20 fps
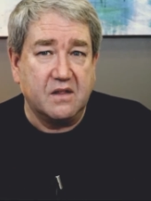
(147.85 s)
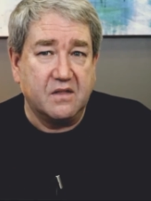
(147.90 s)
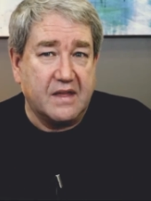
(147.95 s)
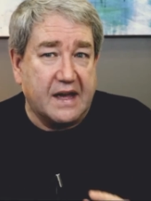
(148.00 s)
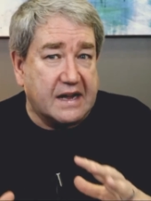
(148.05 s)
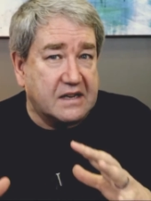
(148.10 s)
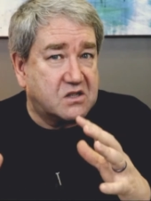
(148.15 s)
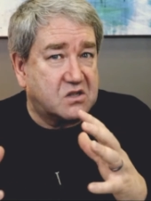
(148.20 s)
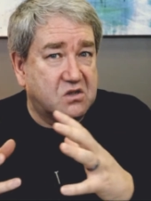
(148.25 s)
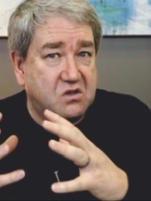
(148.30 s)

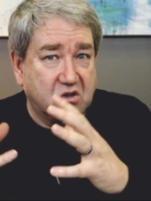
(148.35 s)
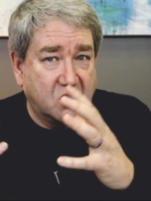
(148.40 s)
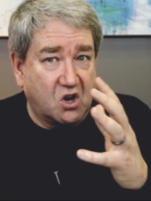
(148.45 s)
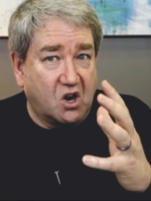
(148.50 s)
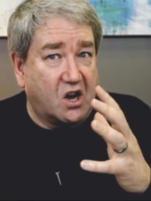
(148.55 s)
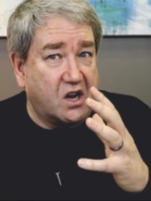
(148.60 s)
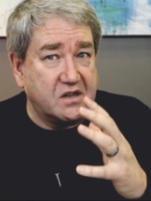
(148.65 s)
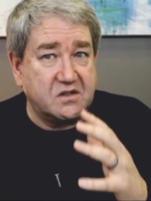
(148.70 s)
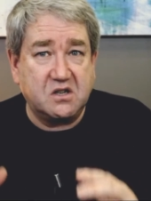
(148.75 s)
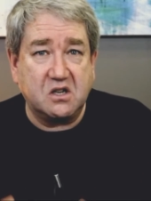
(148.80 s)
That's
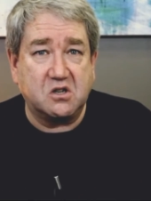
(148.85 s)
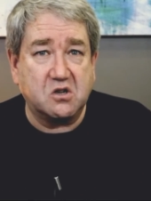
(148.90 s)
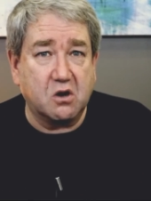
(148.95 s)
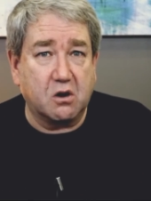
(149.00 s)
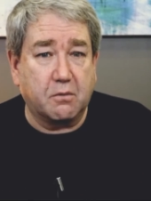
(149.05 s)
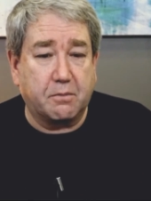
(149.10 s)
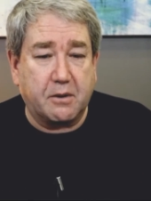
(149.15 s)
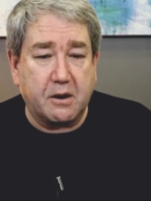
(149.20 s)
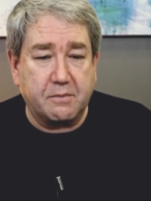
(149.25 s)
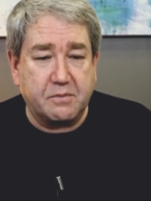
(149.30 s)
God's
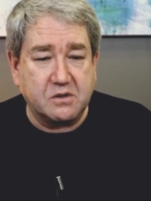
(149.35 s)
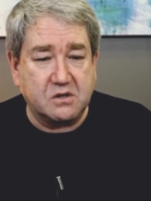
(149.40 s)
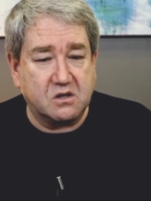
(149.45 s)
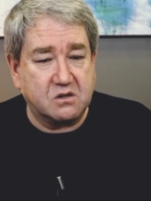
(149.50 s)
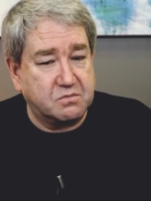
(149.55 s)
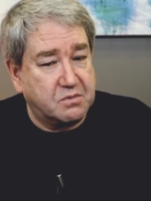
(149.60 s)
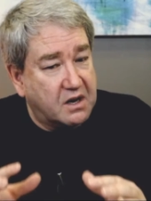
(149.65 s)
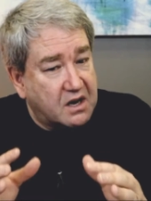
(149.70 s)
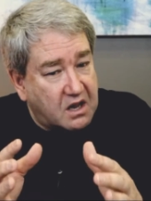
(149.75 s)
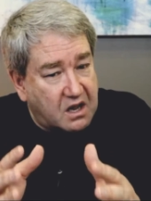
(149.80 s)
eternal
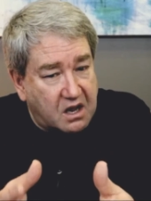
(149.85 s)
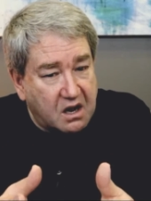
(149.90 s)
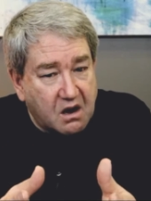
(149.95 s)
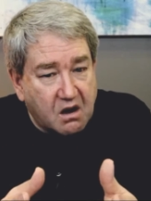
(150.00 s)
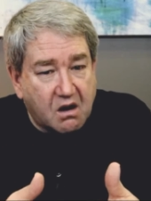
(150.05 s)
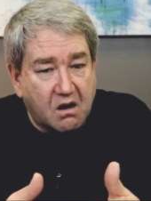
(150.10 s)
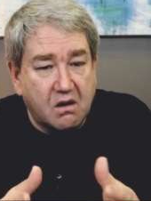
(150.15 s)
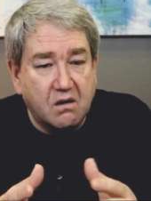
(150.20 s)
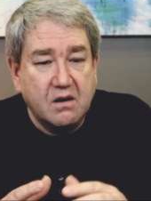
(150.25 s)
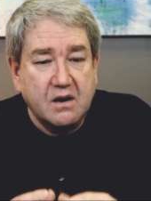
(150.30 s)
purposes. But
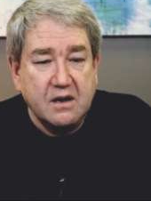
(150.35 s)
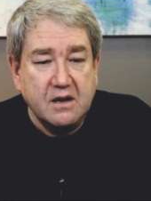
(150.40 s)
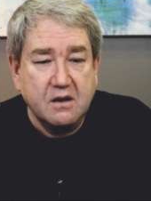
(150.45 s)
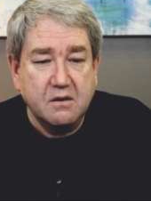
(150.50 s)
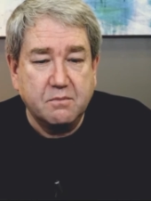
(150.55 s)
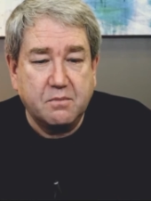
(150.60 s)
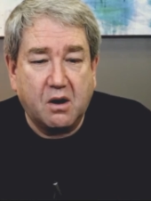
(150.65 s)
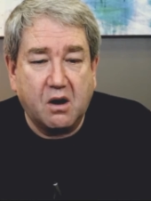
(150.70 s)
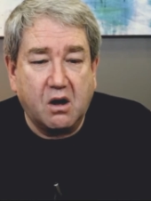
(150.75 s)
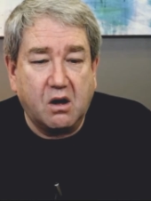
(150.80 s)
here,
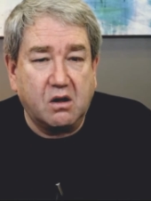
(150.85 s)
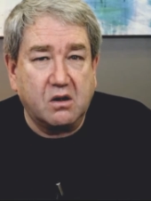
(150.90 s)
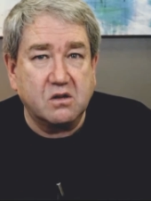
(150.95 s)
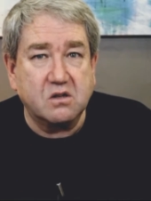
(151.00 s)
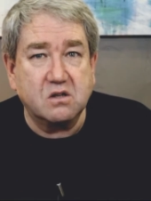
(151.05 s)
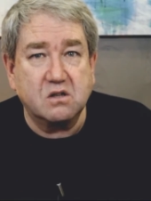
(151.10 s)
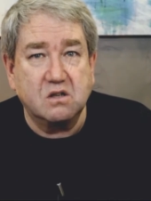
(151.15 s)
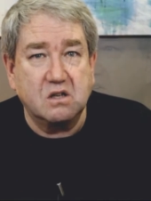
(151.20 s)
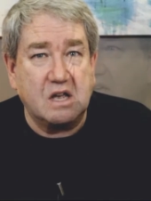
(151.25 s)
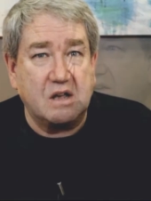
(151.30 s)

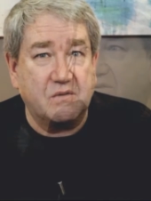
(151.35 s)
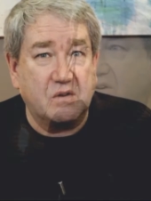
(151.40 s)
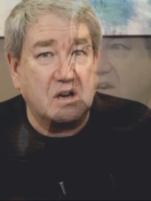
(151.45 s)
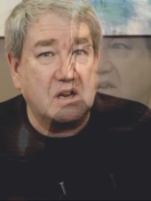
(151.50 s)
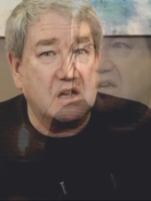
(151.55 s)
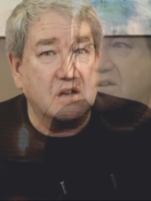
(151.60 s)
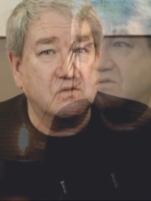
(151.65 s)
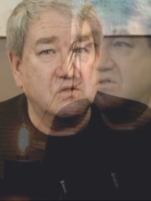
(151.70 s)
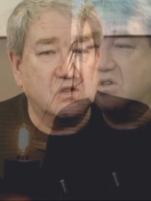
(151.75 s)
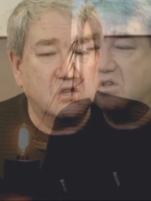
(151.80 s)
Paul even
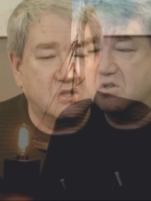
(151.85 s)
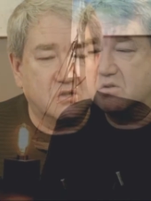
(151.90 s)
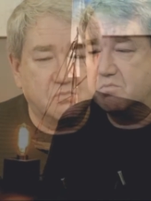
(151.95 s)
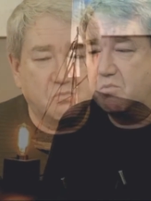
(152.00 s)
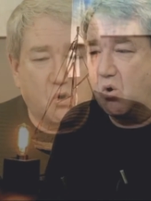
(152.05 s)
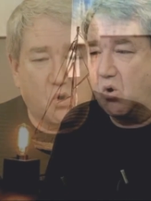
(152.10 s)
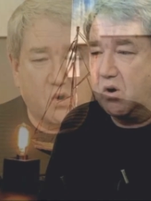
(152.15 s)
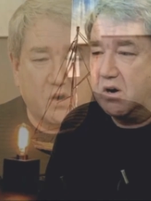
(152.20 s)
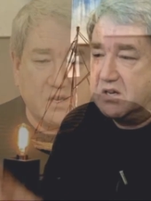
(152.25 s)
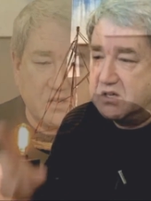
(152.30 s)
gives us more. And he